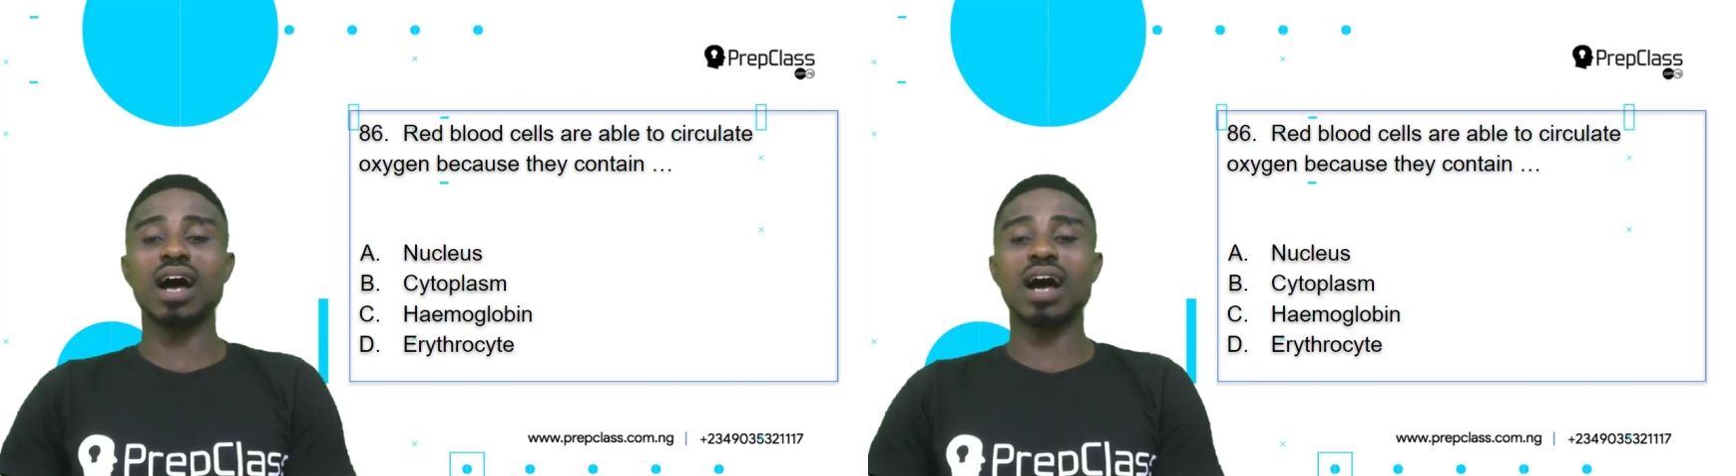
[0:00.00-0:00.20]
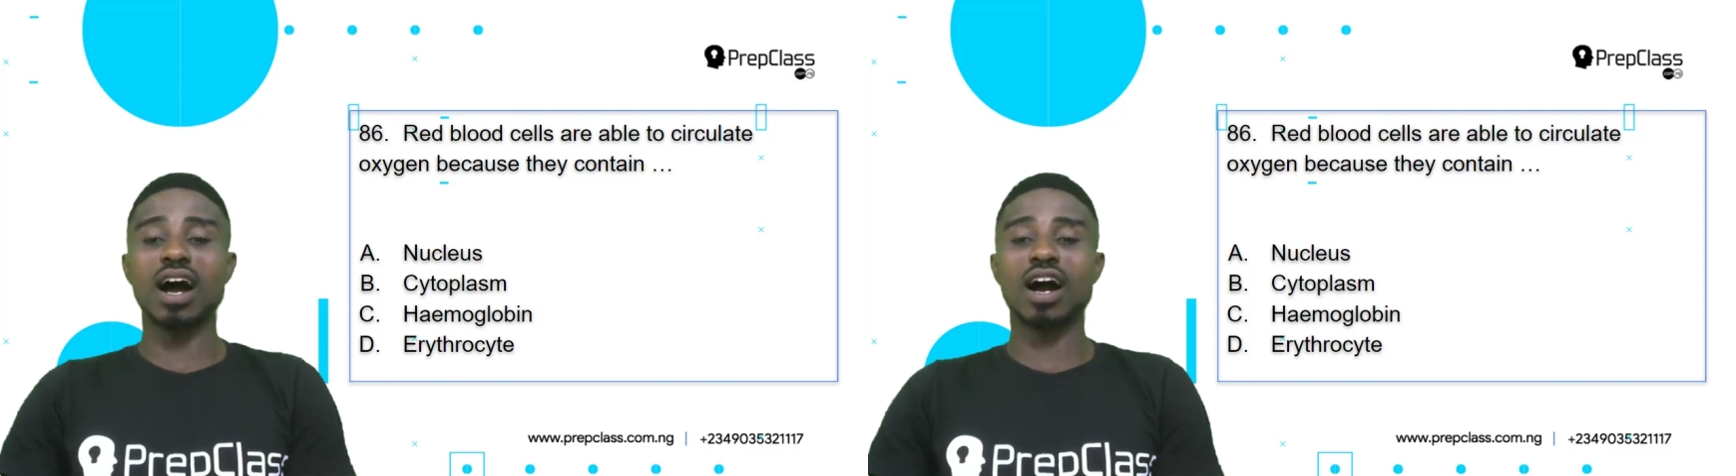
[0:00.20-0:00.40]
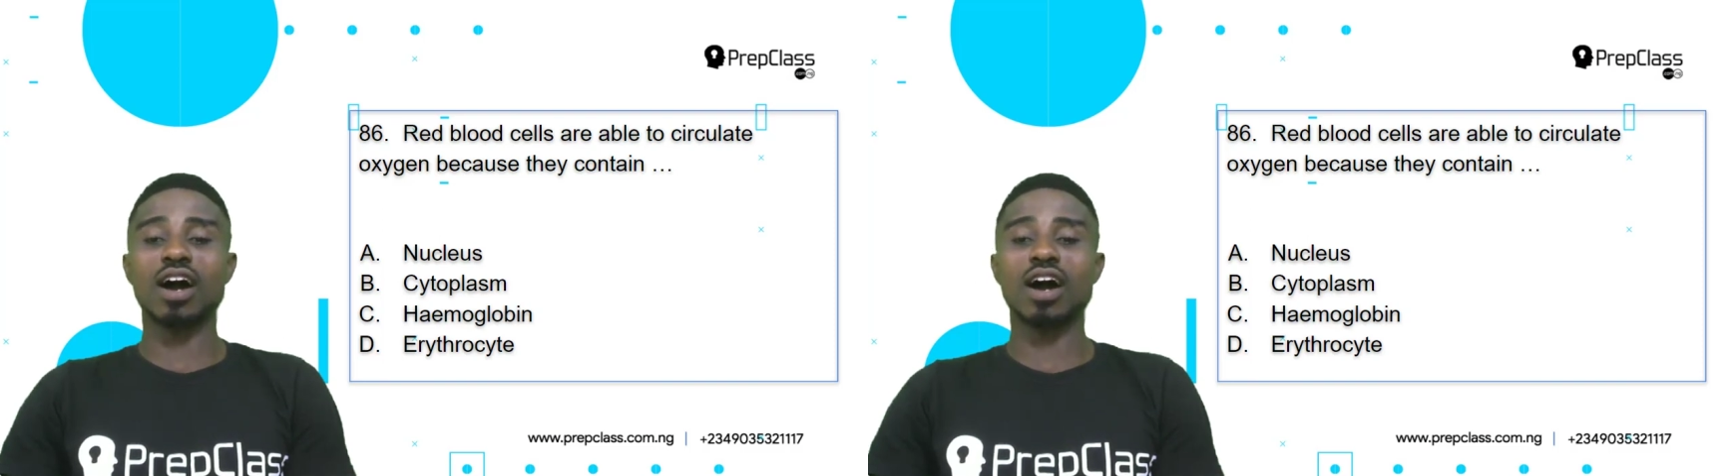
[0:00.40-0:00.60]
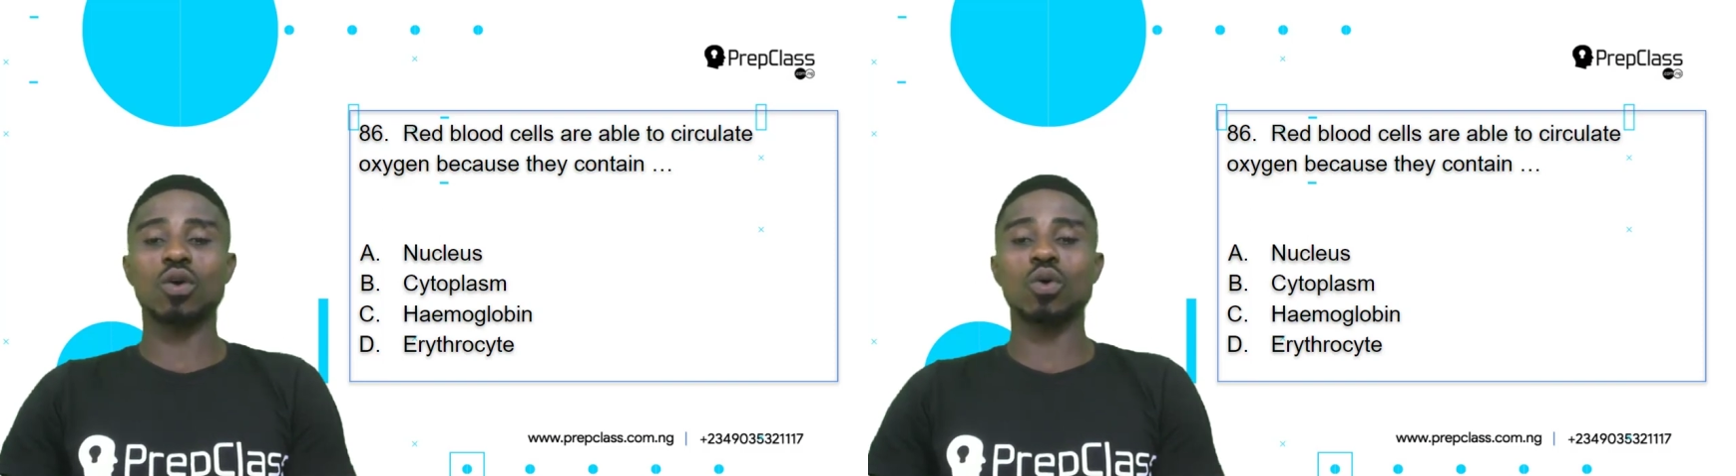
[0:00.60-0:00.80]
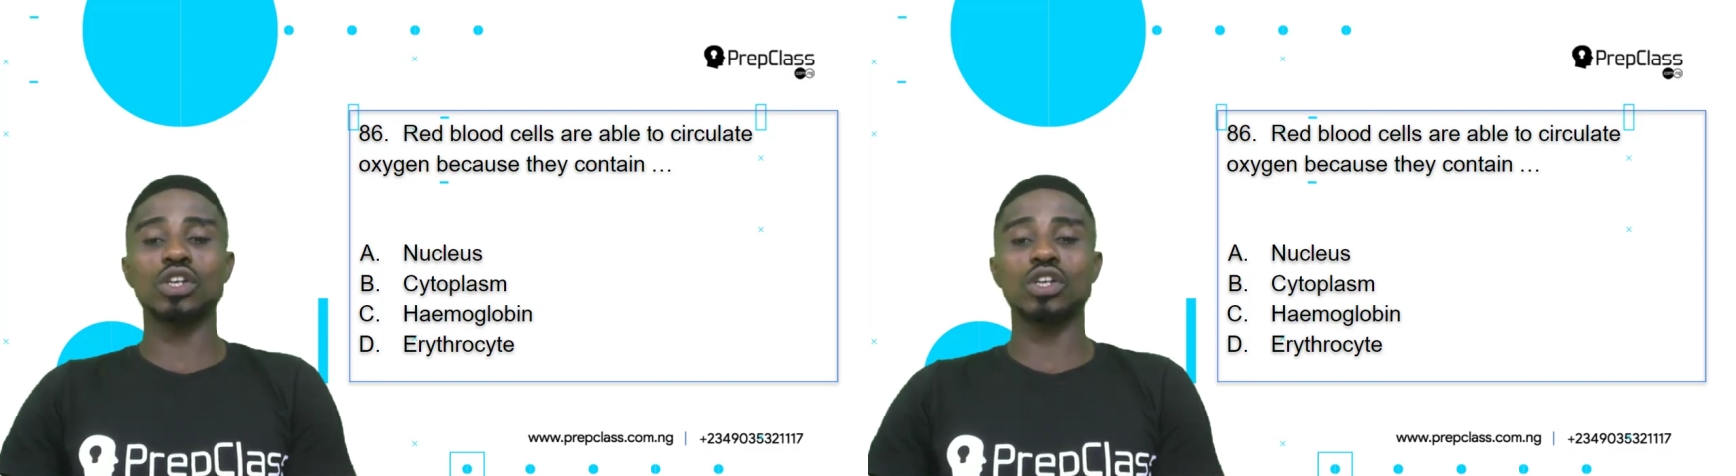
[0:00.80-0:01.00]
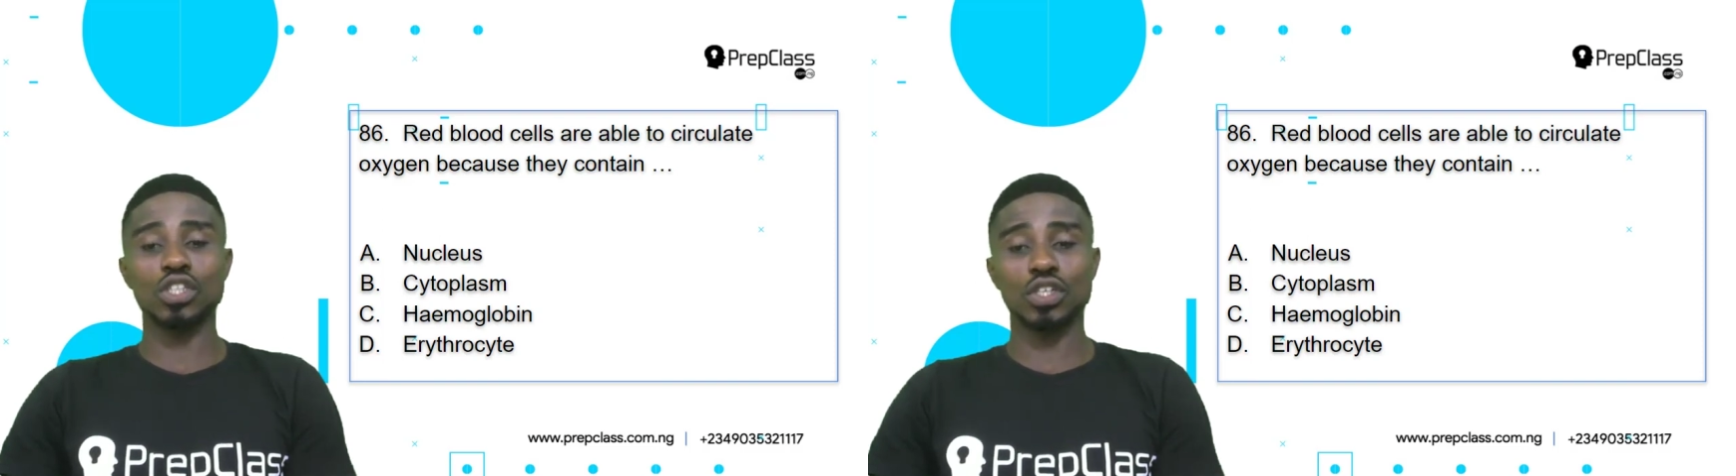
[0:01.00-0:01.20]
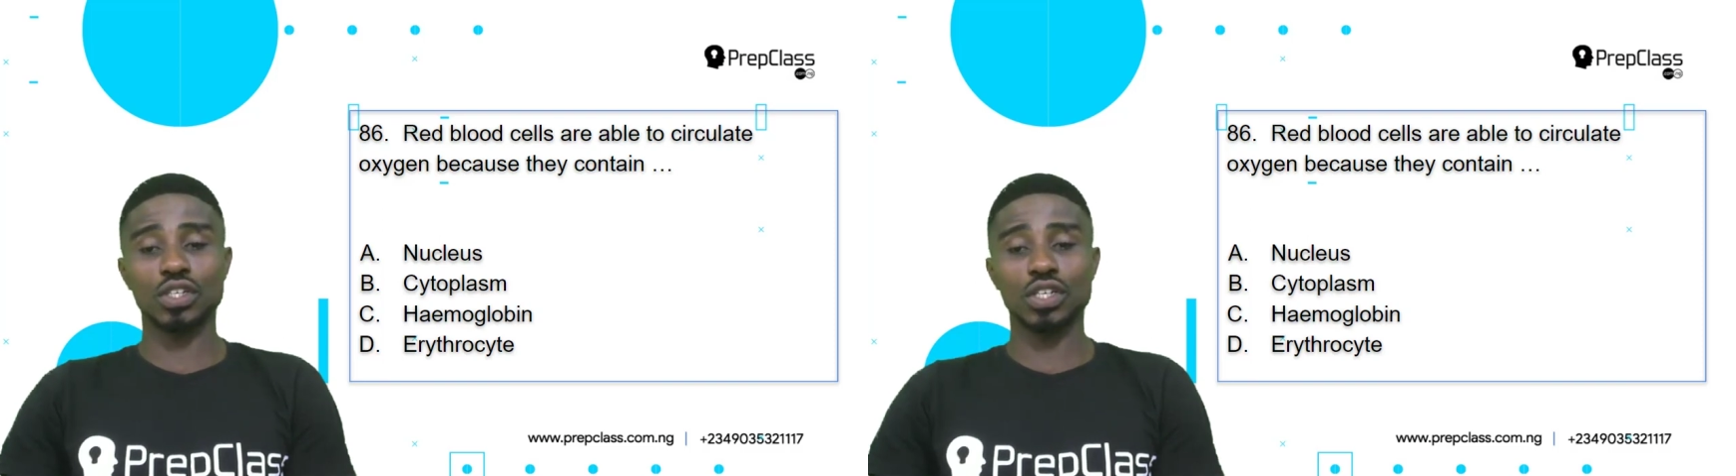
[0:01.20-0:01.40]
our question.